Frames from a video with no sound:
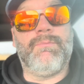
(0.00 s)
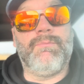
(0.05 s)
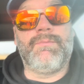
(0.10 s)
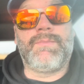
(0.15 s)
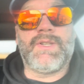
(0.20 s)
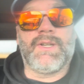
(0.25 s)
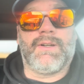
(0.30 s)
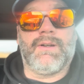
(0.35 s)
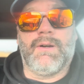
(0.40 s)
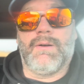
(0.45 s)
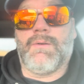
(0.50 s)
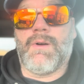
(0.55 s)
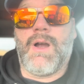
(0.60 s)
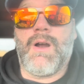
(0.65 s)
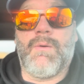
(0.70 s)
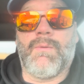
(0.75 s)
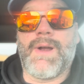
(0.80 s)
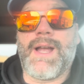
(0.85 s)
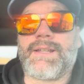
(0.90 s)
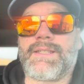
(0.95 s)
to
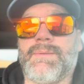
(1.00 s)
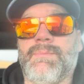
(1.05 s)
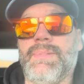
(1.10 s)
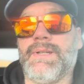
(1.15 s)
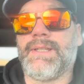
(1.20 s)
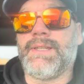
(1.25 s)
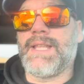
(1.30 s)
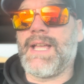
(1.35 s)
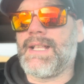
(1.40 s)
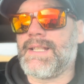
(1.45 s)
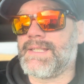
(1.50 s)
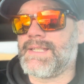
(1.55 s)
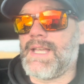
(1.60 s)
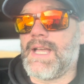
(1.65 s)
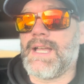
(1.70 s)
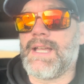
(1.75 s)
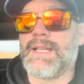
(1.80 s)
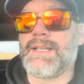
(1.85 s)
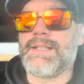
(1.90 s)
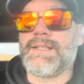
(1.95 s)
erect a bin that
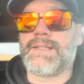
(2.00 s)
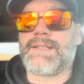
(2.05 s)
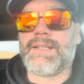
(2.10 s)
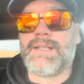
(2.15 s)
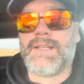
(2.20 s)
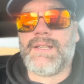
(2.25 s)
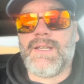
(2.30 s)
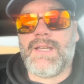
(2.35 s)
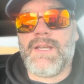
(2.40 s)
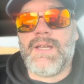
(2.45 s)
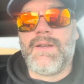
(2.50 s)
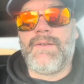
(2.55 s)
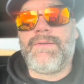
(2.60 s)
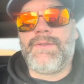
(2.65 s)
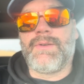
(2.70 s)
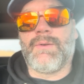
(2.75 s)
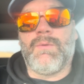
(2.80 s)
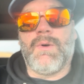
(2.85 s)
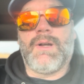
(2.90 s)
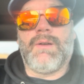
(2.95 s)
size,
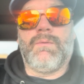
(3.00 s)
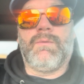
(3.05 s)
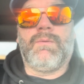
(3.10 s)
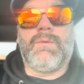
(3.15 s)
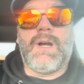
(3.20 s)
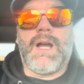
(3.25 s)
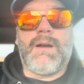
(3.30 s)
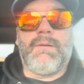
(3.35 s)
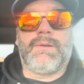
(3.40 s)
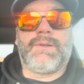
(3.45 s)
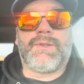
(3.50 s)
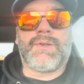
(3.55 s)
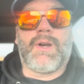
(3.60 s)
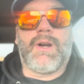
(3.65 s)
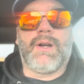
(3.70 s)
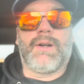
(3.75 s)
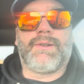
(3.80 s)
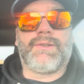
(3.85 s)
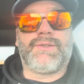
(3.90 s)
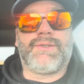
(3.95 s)
to what I would
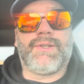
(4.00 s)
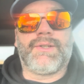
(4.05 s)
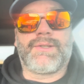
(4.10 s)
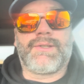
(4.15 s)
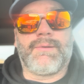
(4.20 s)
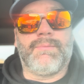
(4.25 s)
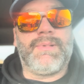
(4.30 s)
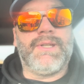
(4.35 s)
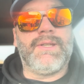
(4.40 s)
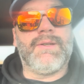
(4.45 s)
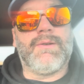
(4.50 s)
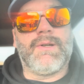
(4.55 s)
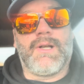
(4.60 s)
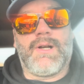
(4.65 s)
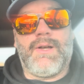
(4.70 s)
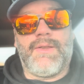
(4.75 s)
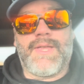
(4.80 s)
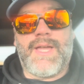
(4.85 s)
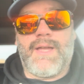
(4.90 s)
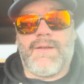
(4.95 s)
charge just to be doing
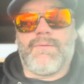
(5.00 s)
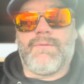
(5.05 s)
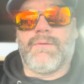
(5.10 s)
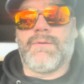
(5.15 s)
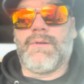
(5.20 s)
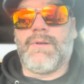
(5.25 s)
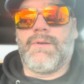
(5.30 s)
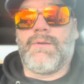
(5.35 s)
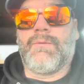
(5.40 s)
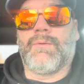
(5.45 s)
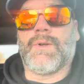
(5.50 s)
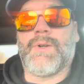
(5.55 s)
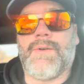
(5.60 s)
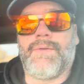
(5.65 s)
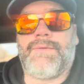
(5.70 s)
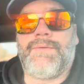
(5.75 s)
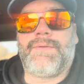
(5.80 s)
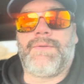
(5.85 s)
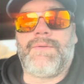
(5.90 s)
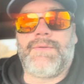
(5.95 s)
all that roof
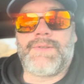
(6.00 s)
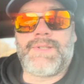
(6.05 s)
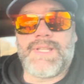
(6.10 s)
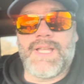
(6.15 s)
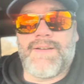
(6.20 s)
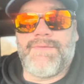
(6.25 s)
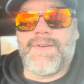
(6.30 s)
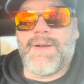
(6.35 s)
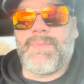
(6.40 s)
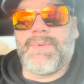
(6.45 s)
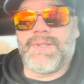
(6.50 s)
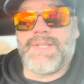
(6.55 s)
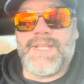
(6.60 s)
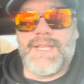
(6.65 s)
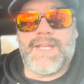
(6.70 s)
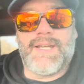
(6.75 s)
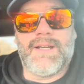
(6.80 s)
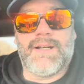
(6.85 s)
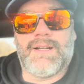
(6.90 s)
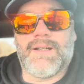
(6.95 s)
stuff up in the
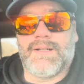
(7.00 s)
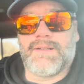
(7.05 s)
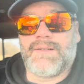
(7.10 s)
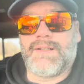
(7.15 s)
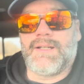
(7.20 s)
air.